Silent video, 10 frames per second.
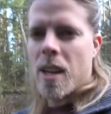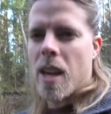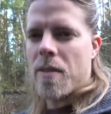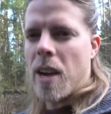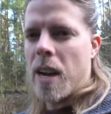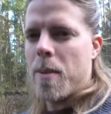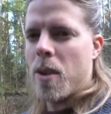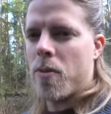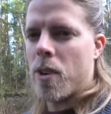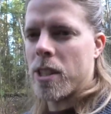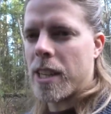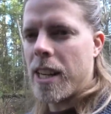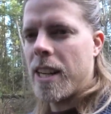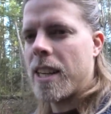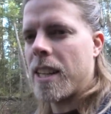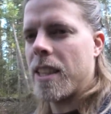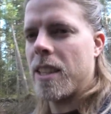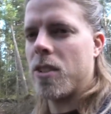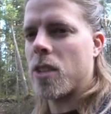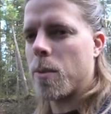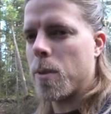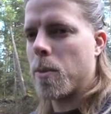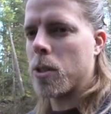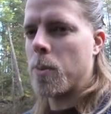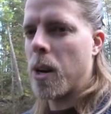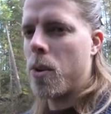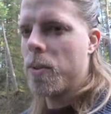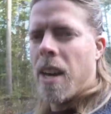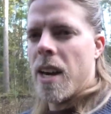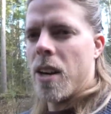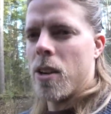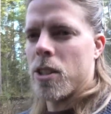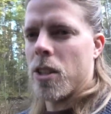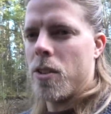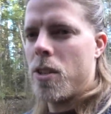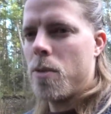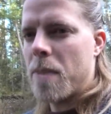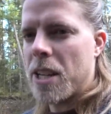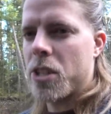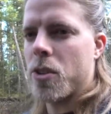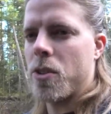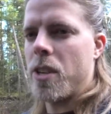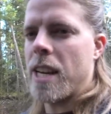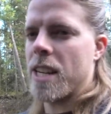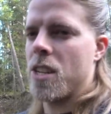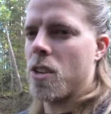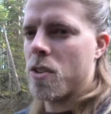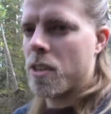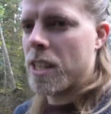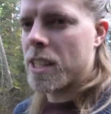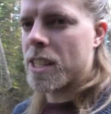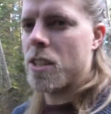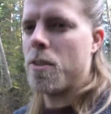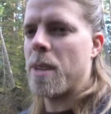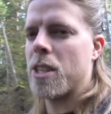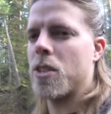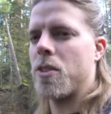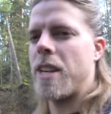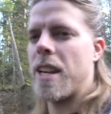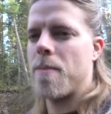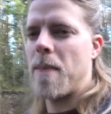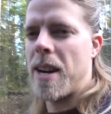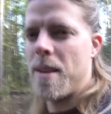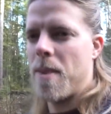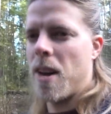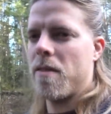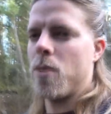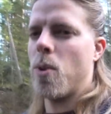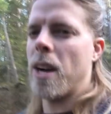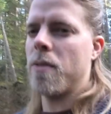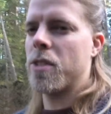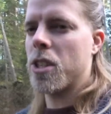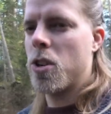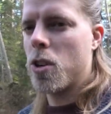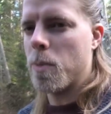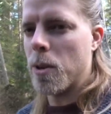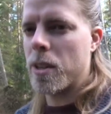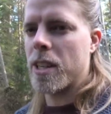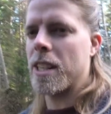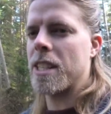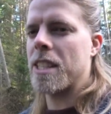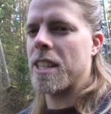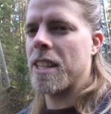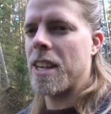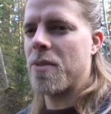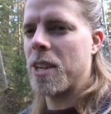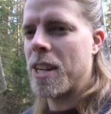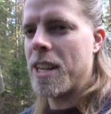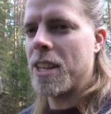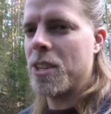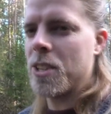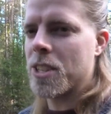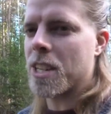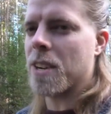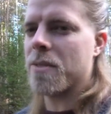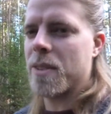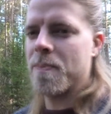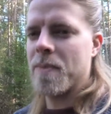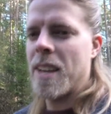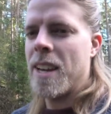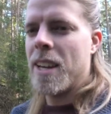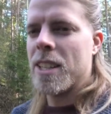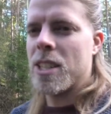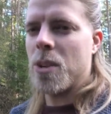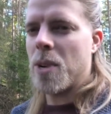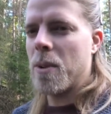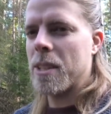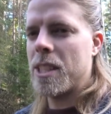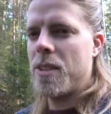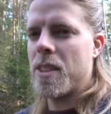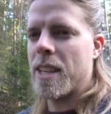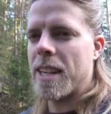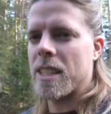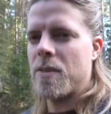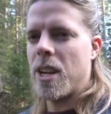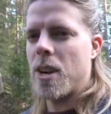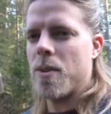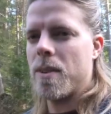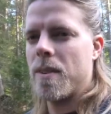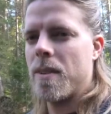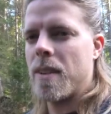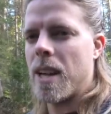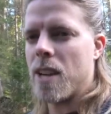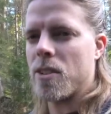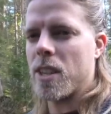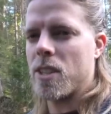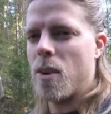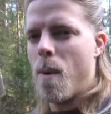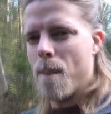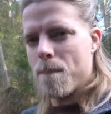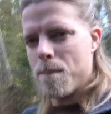available, first link in the description box below. And also, do make sure to get Dauntless, do make sure to get my beloved wife's cookbook. It's definitely good stuff. So I will see you in the next video. XOXO,